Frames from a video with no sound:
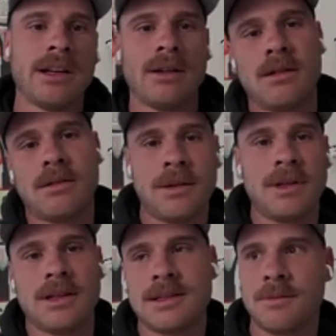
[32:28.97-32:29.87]
oh, maybe
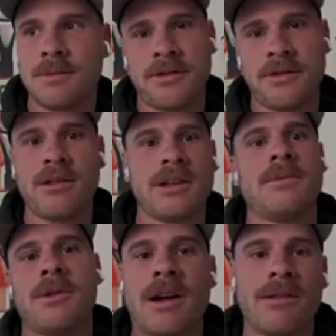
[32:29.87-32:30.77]
there's someone following
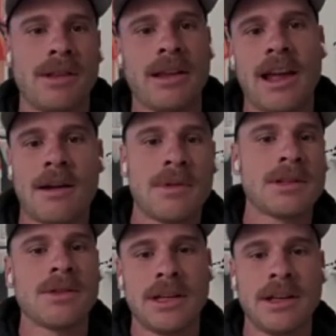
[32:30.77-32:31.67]
them around with the camera
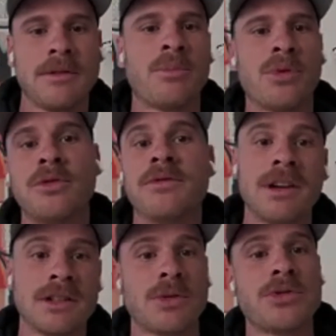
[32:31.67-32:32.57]
so they improve
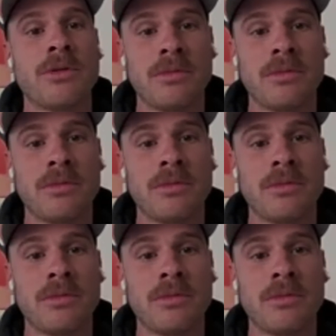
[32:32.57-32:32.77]
their social